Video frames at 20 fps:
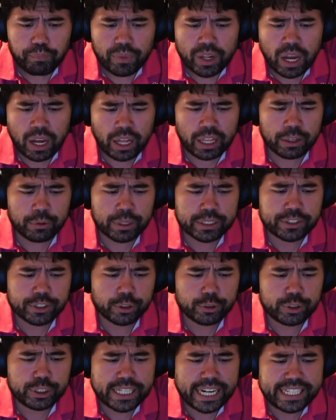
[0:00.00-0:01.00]
Alireza
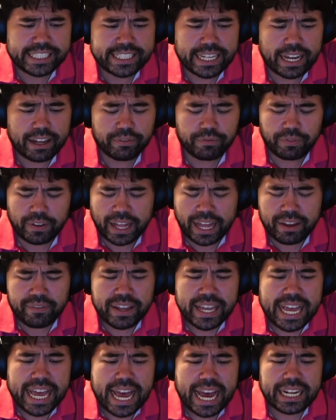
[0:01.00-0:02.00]
goes knight to f5,
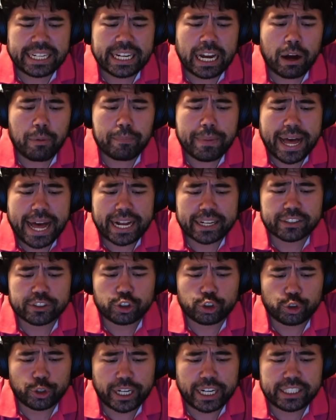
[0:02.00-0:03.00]
and now Magnus
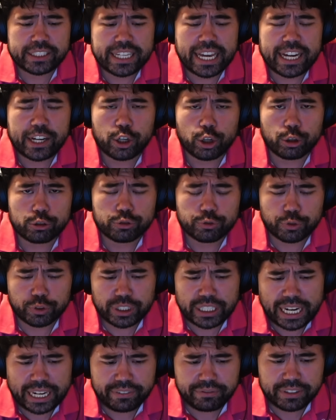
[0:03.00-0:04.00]
trades and goes for
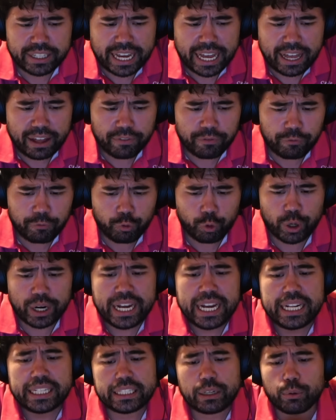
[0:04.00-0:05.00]
knight to f4.
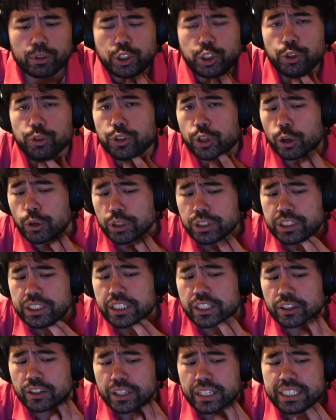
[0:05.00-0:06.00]
Now, what you'll notice
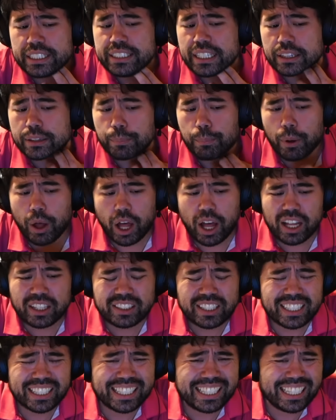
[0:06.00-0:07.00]
here is that the pawns
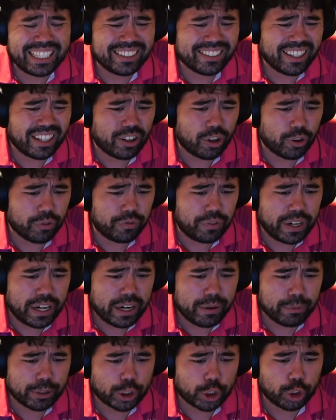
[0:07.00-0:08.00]
on the king side are
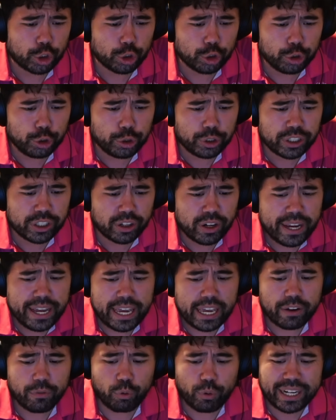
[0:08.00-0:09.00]
very much glued here.
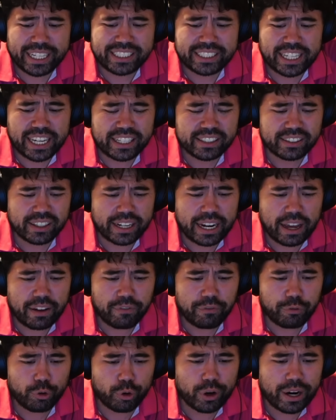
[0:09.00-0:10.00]
If white takes on
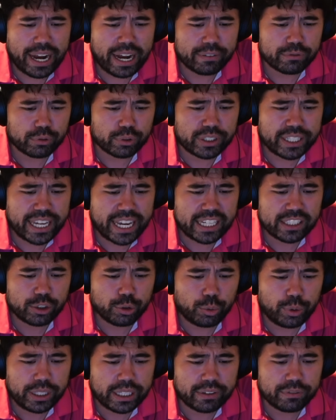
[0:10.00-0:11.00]
f4 after takes,
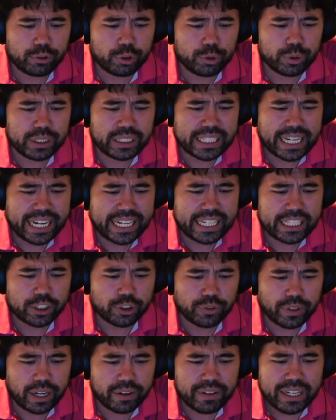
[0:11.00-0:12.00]
queen f2, and knight
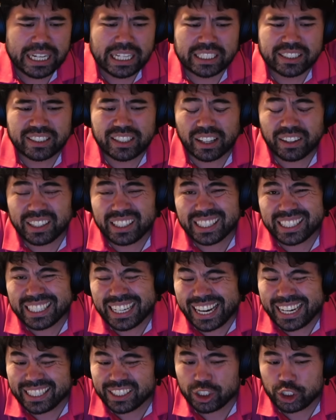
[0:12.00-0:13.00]
h5, suddenly the
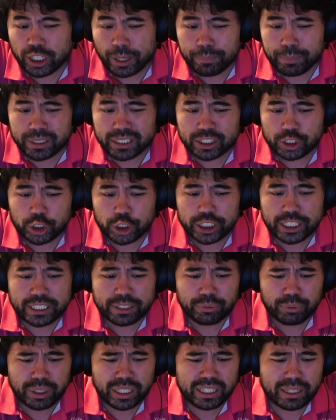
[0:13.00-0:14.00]
knight is jumping to
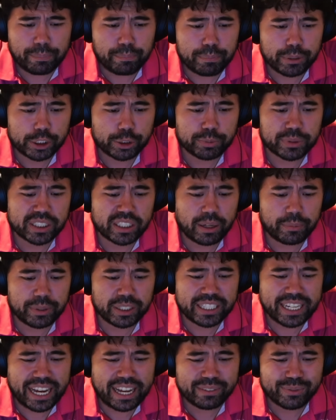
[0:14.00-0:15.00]
g3, the bishop is
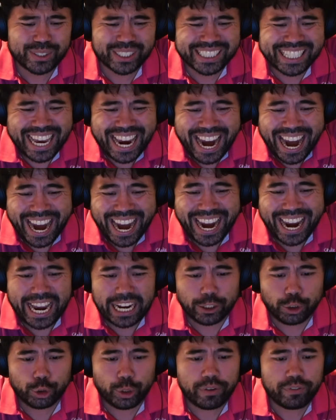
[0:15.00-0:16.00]
coming to f6,
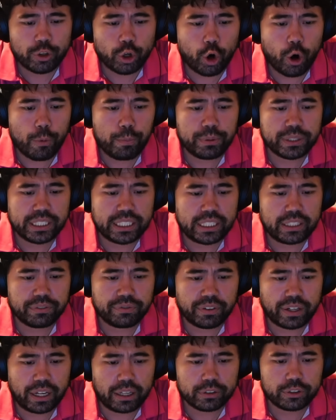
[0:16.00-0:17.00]
and you have an open
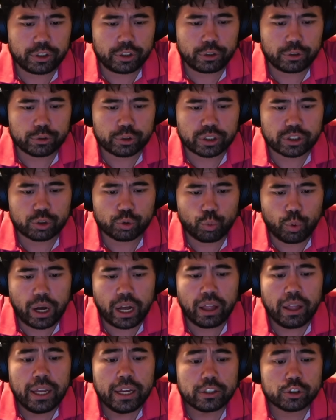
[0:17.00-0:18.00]
e-file to use as
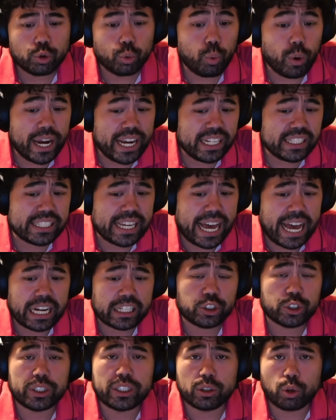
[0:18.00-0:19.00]
well. So white is
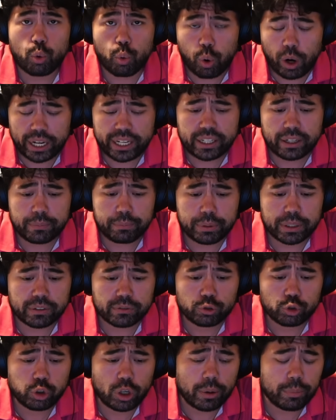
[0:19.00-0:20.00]
actually in quite a bit
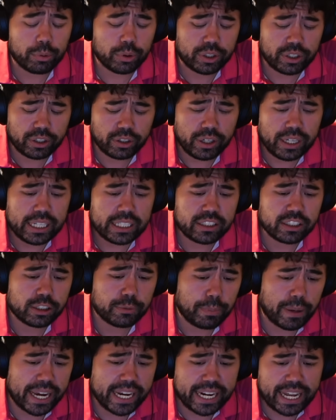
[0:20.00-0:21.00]
of trouble here,
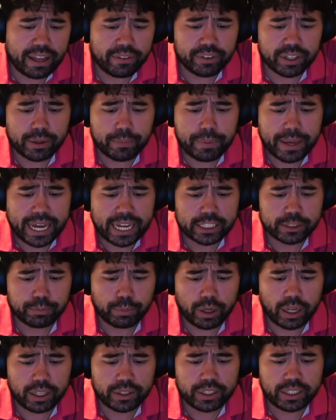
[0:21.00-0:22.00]
despite having a passed
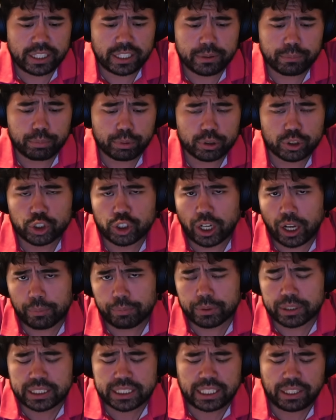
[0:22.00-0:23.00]
pawn that he can push
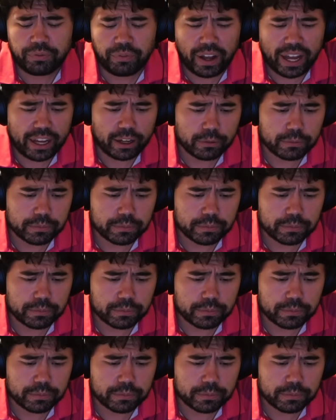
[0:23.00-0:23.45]
up the c-file.